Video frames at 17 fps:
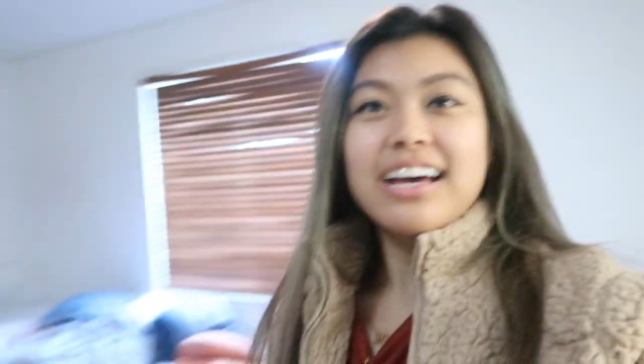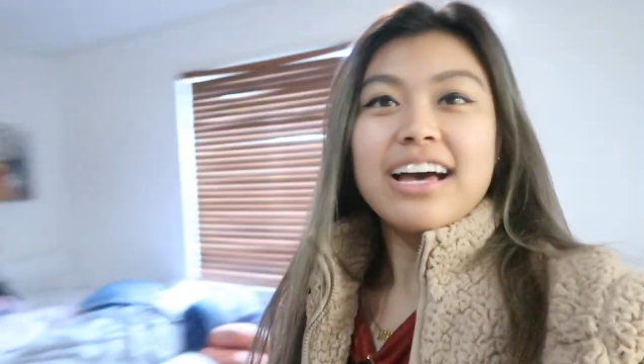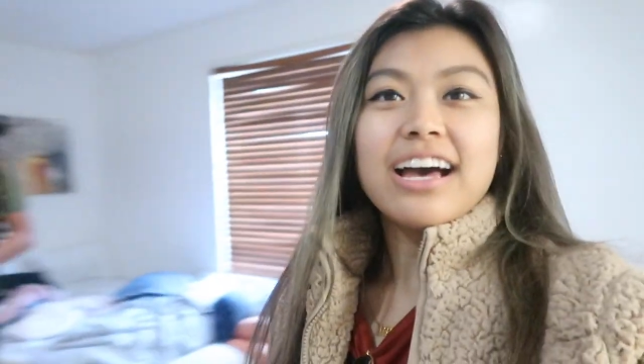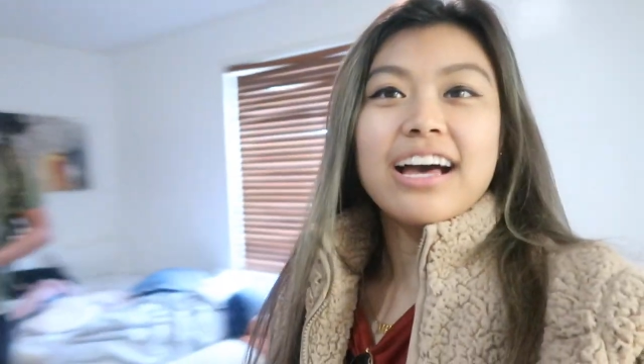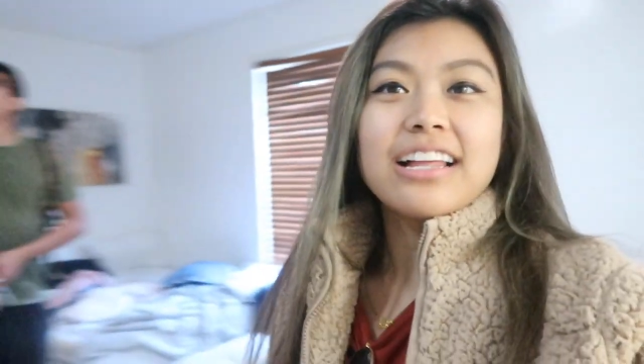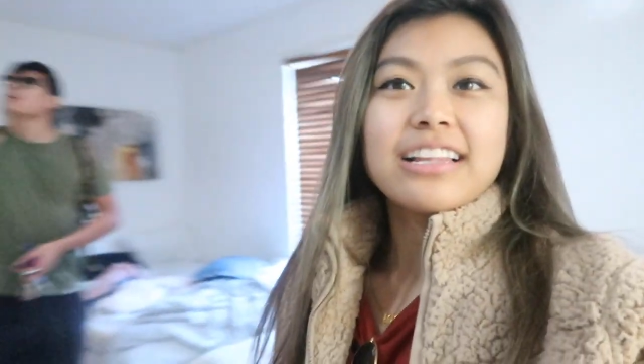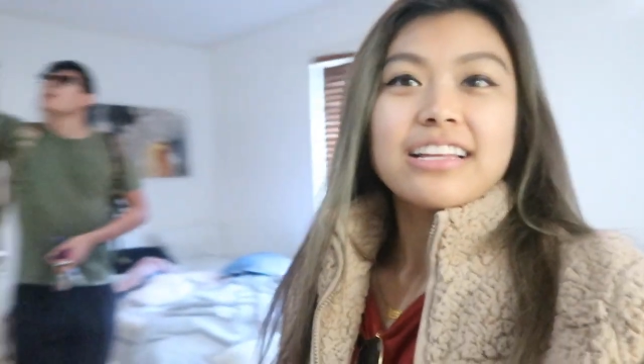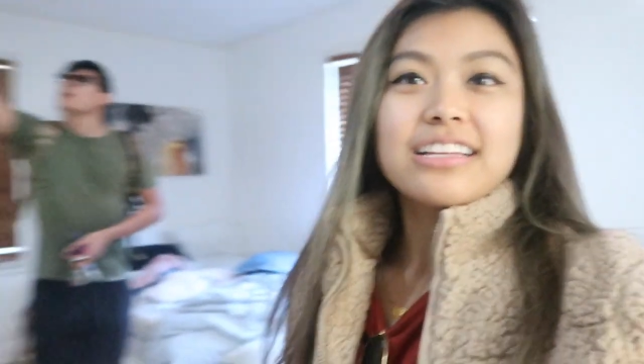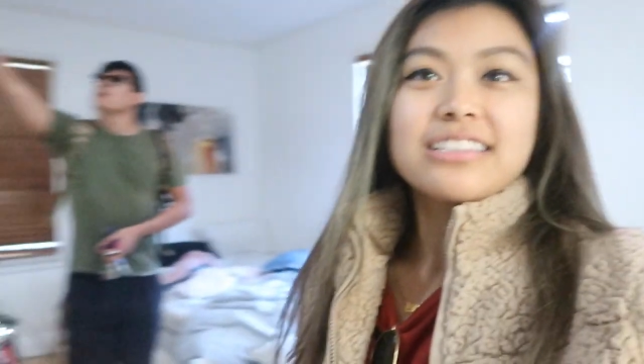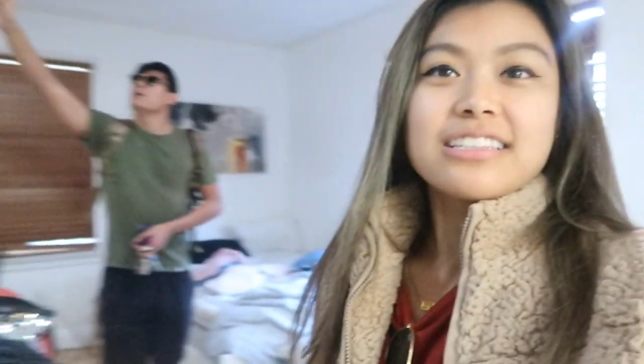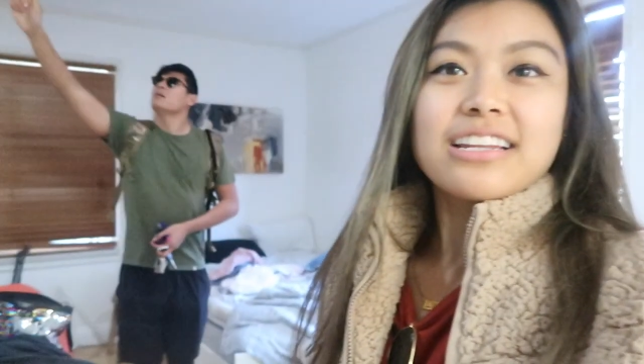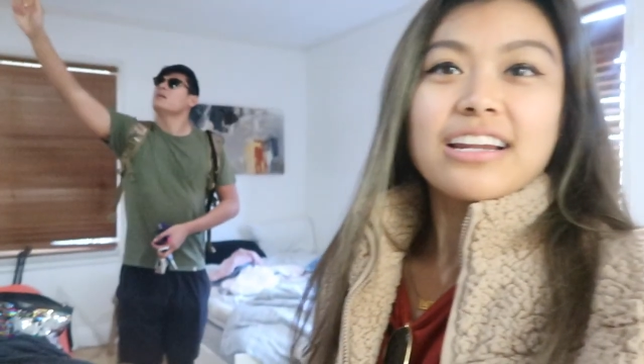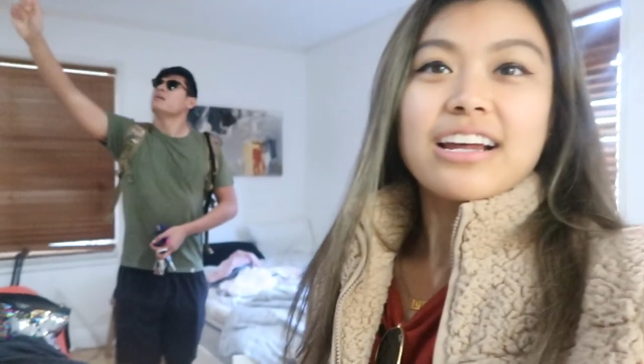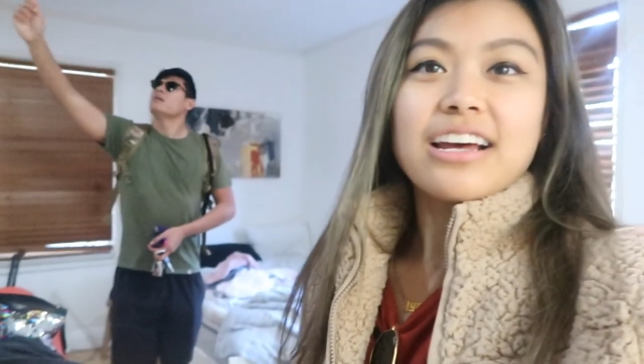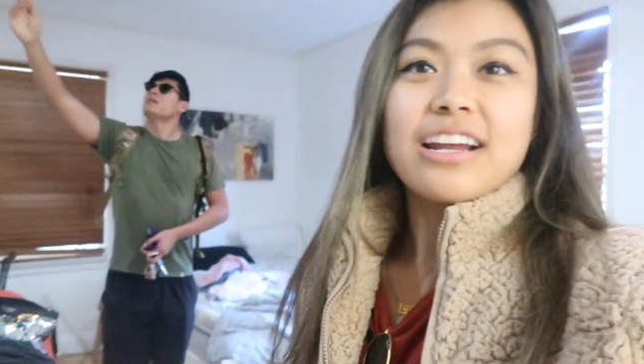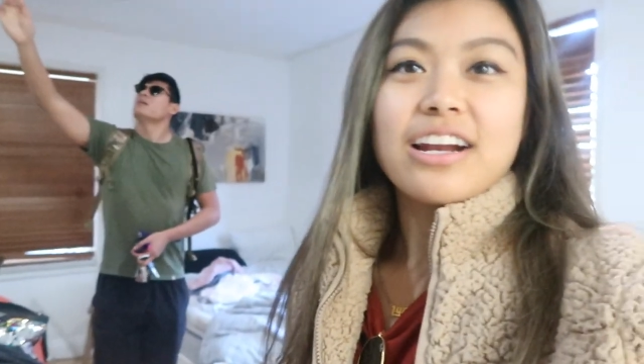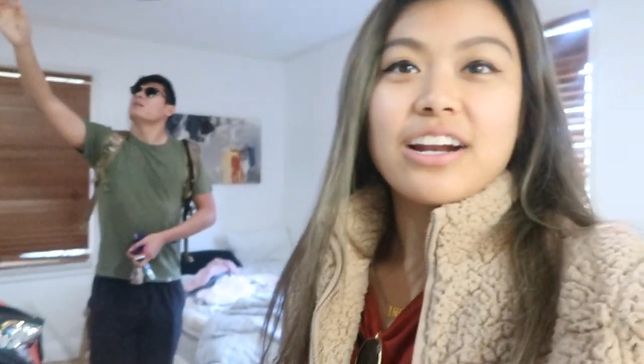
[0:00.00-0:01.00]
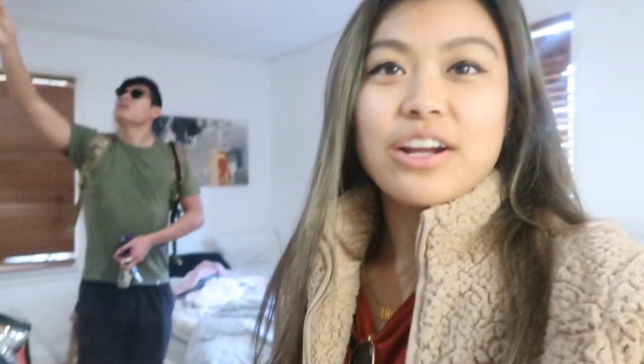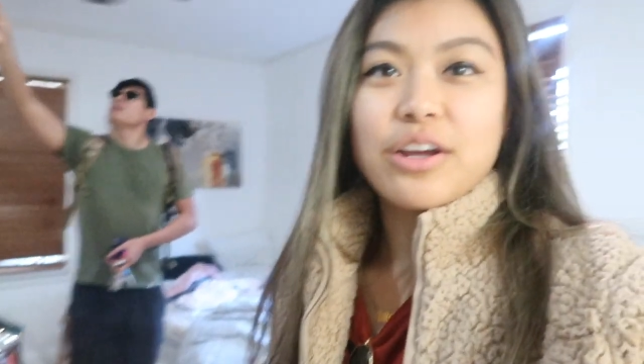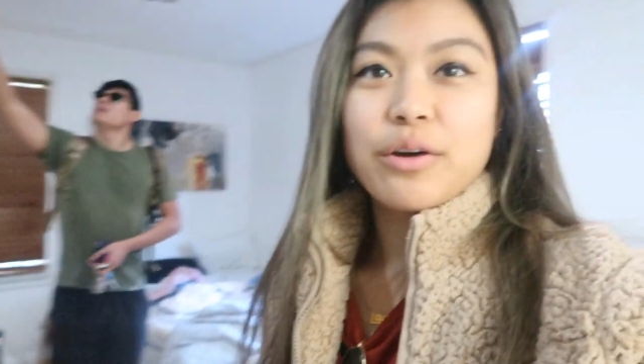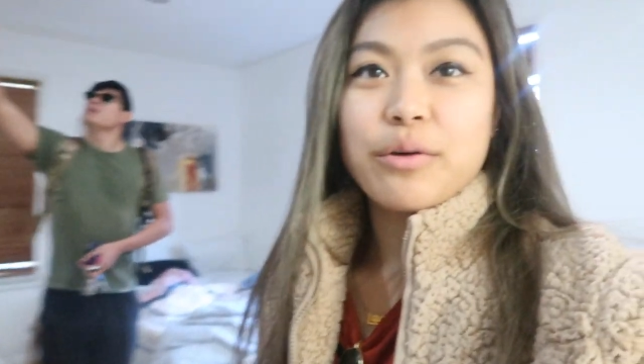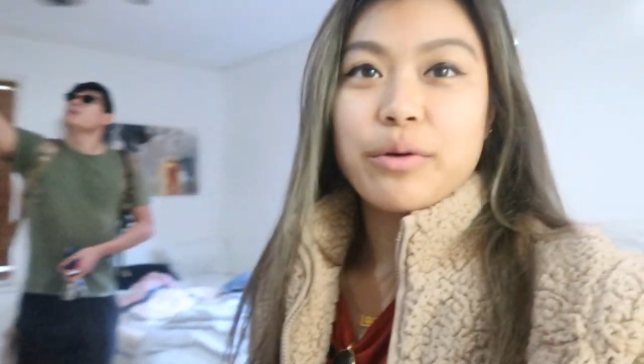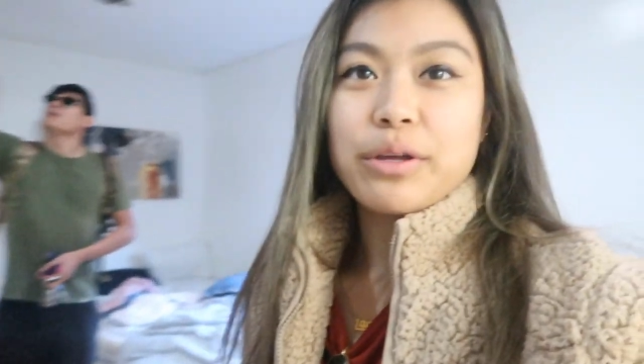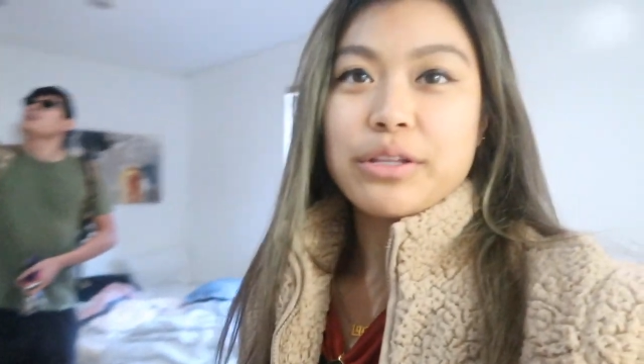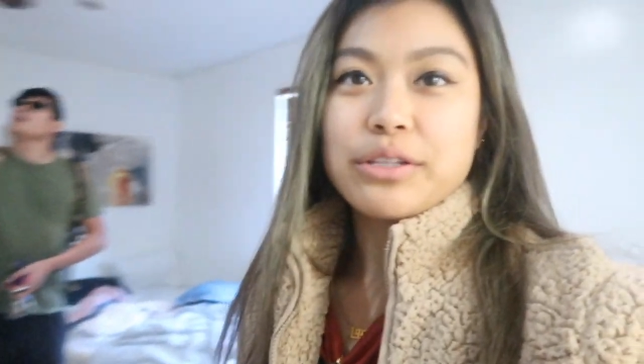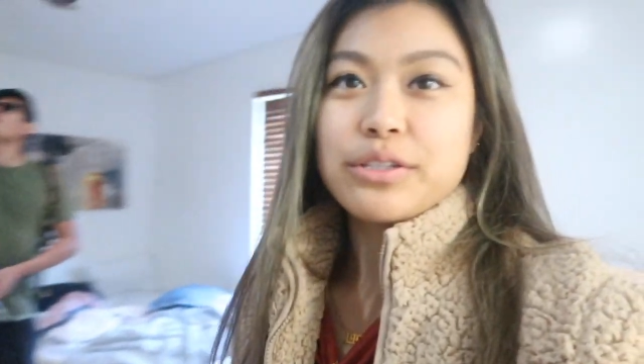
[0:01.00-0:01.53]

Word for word: Alex and I are going